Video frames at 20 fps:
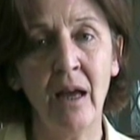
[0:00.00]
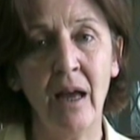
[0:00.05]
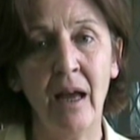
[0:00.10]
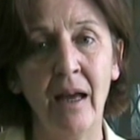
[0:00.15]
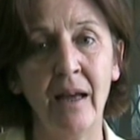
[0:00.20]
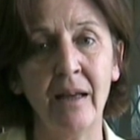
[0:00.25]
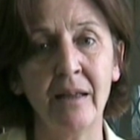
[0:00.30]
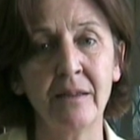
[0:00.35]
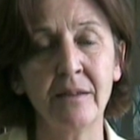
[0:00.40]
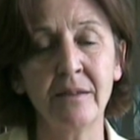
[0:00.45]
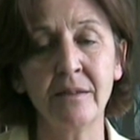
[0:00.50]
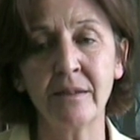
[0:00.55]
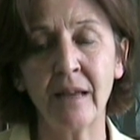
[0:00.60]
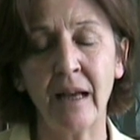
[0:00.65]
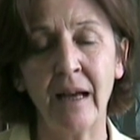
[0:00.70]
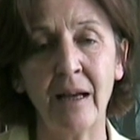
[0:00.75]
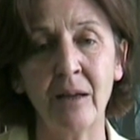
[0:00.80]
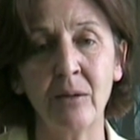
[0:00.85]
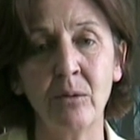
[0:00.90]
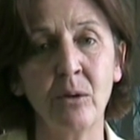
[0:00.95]
and
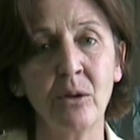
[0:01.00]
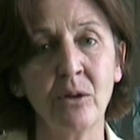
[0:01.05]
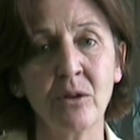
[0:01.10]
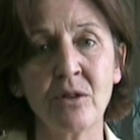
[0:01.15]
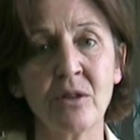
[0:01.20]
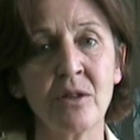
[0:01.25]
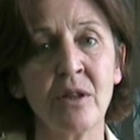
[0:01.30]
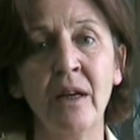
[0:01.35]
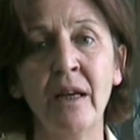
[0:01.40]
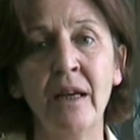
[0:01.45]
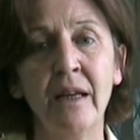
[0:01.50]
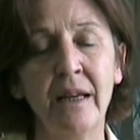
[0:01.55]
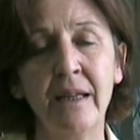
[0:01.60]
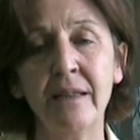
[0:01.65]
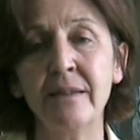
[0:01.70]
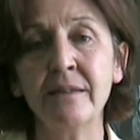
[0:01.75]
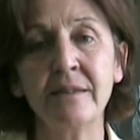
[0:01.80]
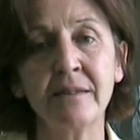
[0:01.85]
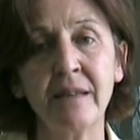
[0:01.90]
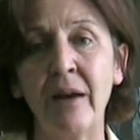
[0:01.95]
I was
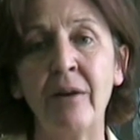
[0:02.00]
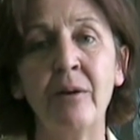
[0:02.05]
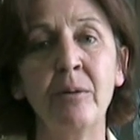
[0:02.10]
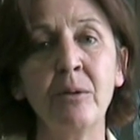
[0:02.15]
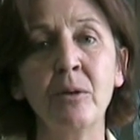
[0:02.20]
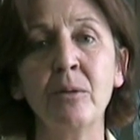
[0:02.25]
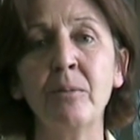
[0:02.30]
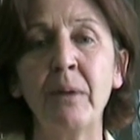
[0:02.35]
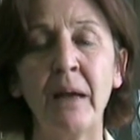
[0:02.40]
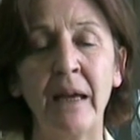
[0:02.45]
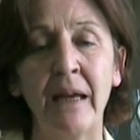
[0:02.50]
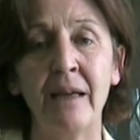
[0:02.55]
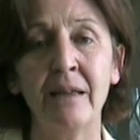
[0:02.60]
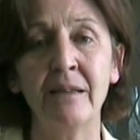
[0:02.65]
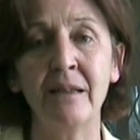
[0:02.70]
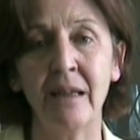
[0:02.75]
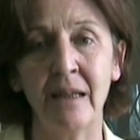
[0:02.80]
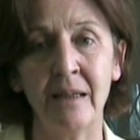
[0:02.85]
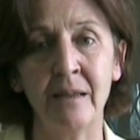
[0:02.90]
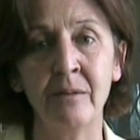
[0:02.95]
in terrible
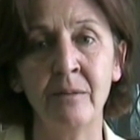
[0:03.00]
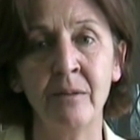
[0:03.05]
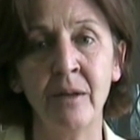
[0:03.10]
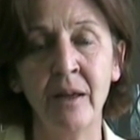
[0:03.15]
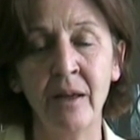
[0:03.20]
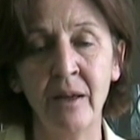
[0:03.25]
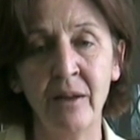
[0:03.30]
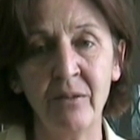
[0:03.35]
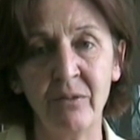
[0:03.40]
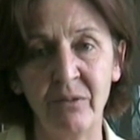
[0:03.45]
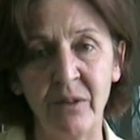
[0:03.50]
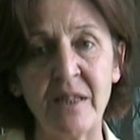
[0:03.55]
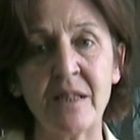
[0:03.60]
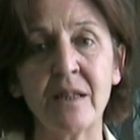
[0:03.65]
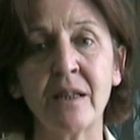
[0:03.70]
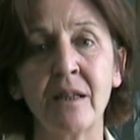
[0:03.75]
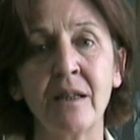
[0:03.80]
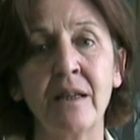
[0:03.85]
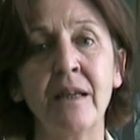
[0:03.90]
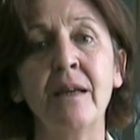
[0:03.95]
pain
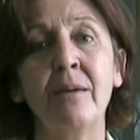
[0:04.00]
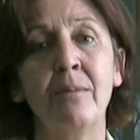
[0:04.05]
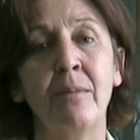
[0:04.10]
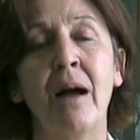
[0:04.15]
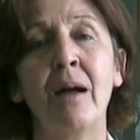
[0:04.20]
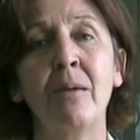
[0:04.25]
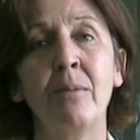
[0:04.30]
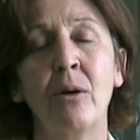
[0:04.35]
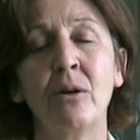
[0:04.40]
physically in my